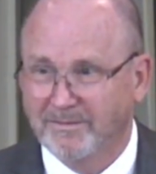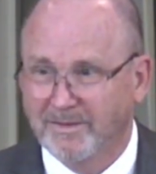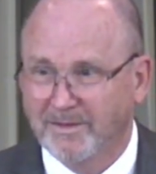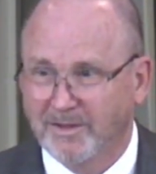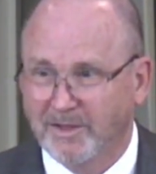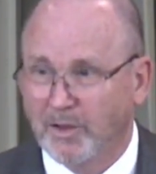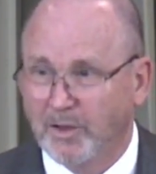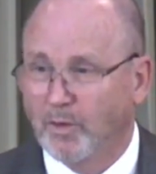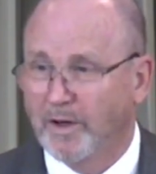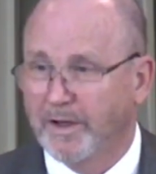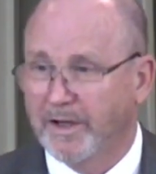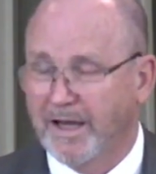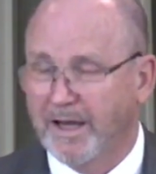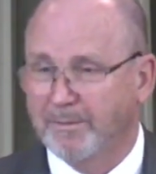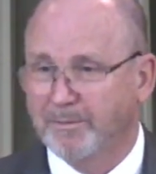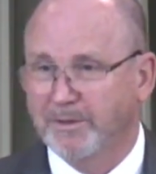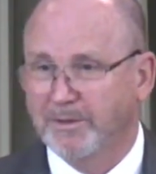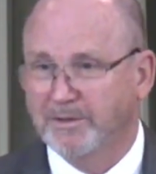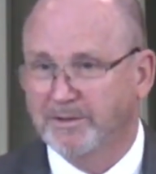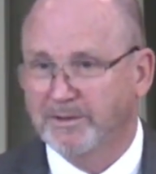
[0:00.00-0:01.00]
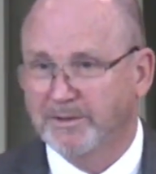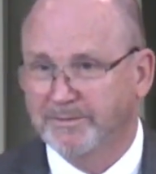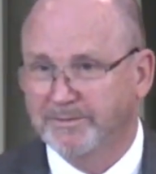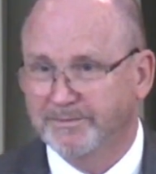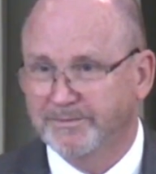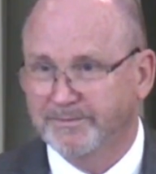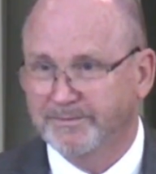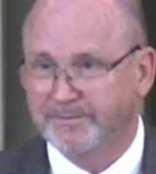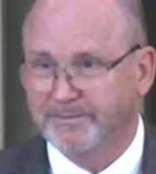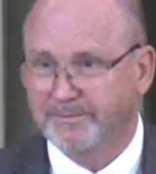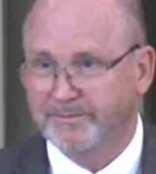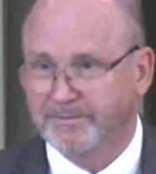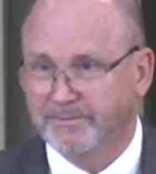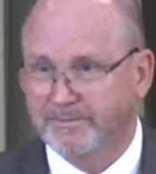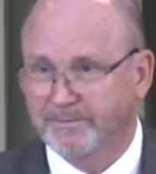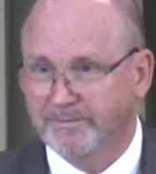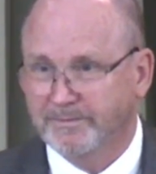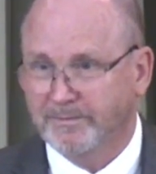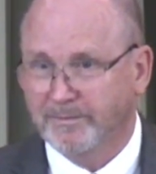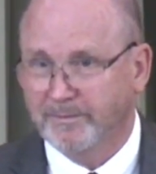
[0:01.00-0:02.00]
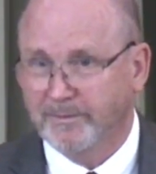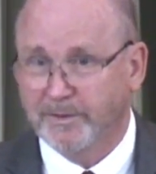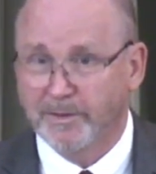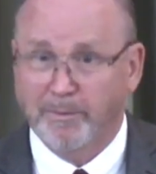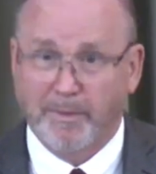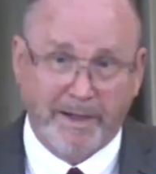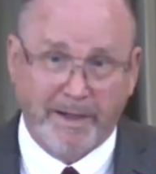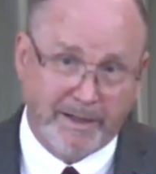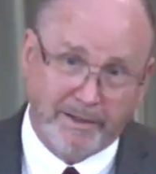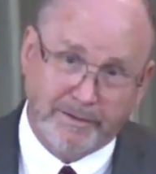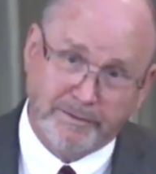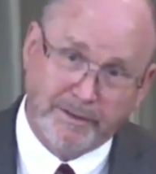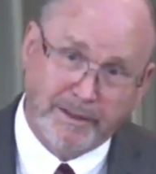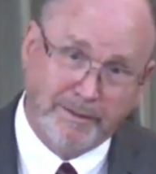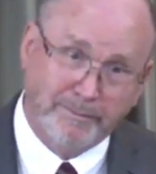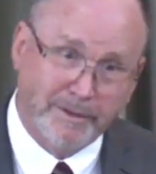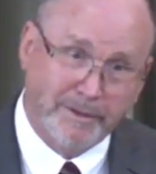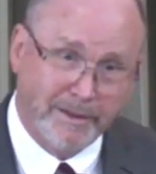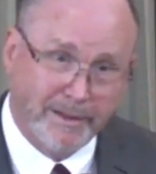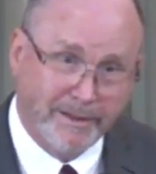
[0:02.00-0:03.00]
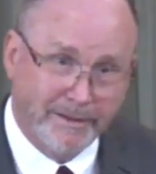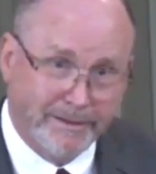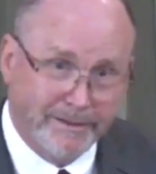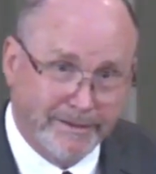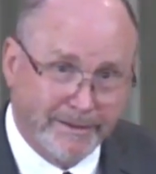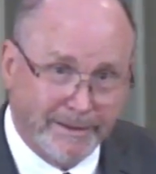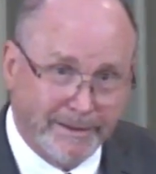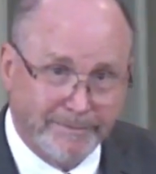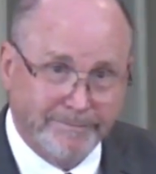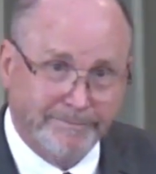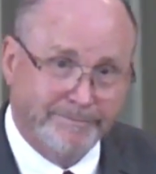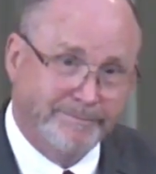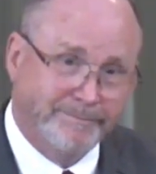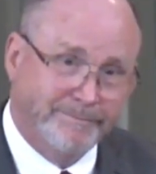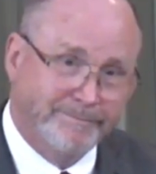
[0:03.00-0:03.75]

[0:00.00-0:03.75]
You know what happens? Somebody else comes along and